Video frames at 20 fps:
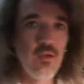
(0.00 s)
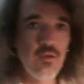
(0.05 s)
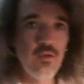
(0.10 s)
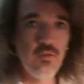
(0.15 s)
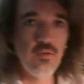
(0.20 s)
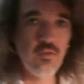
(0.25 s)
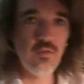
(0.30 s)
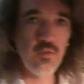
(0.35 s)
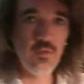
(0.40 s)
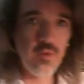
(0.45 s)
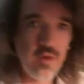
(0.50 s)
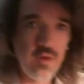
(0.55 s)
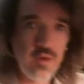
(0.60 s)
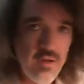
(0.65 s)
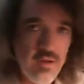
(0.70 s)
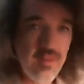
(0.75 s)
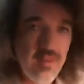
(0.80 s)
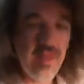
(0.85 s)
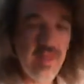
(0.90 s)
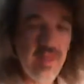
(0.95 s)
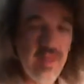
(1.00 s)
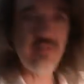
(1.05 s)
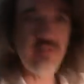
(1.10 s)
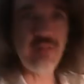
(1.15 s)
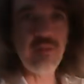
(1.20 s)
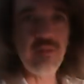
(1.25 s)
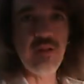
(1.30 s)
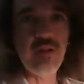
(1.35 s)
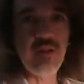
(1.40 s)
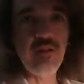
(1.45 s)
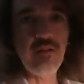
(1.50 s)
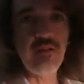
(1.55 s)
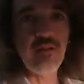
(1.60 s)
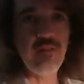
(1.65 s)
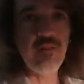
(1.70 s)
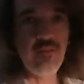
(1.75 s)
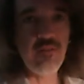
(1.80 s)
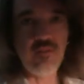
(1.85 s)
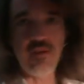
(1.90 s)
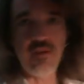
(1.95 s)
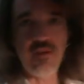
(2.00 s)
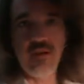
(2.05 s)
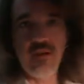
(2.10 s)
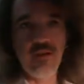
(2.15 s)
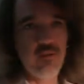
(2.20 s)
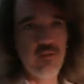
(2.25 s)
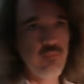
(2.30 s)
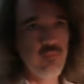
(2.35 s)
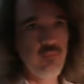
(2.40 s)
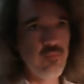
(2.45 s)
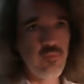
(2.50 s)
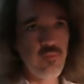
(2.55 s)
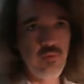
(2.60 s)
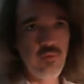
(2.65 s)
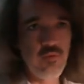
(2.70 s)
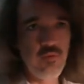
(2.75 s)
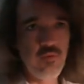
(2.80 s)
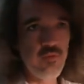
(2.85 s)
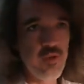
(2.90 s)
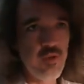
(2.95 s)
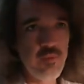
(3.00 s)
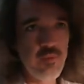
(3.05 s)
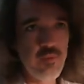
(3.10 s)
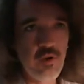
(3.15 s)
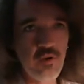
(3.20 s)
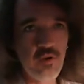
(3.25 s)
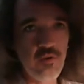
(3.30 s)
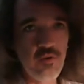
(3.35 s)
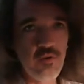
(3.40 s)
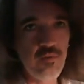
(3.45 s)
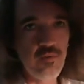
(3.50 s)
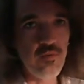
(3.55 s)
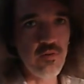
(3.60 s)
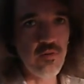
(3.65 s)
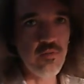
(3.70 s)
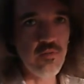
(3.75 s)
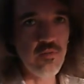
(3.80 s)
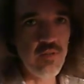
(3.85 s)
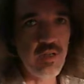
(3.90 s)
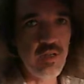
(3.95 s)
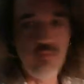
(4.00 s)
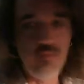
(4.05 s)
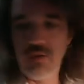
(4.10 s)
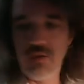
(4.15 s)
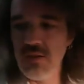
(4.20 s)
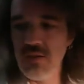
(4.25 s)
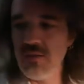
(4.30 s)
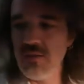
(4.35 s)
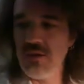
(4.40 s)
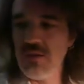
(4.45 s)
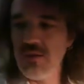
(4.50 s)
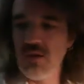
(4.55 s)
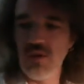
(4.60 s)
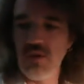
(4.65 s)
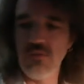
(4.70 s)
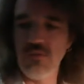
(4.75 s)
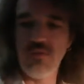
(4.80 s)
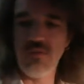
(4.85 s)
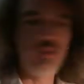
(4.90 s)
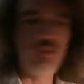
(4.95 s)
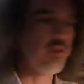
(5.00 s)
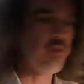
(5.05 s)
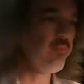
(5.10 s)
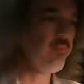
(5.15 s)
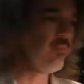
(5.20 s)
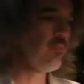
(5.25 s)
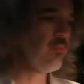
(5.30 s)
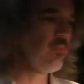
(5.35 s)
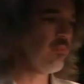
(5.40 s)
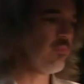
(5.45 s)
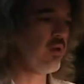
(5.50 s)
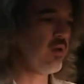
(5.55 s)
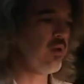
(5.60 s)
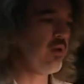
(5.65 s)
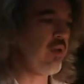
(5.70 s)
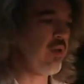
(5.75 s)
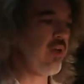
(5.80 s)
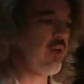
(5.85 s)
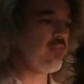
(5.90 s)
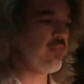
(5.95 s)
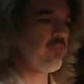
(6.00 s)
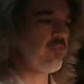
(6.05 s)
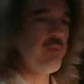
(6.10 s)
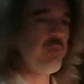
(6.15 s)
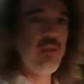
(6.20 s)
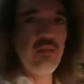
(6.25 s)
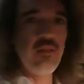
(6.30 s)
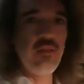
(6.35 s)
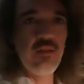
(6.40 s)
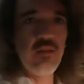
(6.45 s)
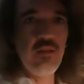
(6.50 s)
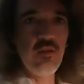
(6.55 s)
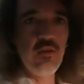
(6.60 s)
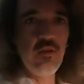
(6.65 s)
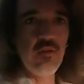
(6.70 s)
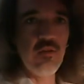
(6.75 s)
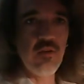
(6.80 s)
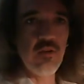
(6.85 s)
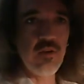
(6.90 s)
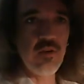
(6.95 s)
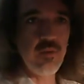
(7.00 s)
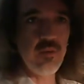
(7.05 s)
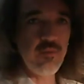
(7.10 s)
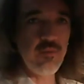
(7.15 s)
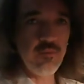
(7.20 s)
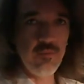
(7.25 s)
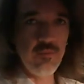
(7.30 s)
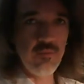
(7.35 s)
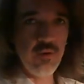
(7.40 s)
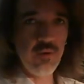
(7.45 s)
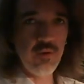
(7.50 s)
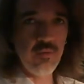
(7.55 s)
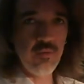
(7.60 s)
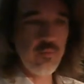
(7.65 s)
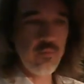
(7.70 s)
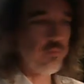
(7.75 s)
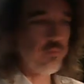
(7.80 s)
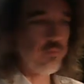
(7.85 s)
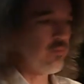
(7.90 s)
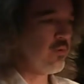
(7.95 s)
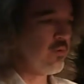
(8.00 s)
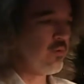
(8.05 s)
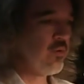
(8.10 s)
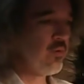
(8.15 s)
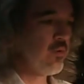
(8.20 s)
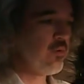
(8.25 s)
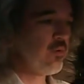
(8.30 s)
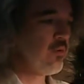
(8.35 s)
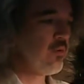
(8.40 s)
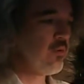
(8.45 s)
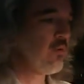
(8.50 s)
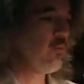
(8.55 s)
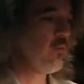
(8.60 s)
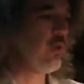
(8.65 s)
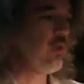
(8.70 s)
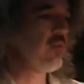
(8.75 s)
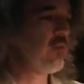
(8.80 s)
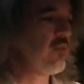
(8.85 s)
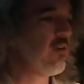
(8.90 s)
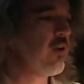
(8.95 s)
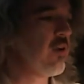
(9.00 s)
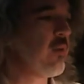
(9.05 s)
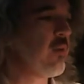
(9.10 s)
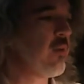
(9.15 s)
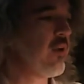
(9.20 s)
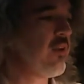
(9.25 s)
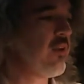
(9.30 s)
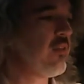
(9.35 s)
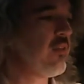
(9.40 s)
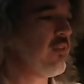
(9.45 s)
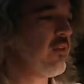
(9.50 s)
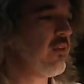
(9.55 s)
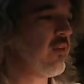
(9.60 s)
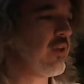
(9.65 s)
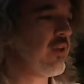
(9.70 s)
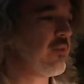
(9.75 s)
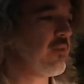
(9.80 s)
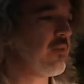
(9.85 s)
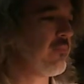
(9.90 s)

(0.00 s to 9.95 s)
So last time that I did this, it was very much a sort of thing of like that. Just ask me anything. You can talk about. We can talk about anything you like.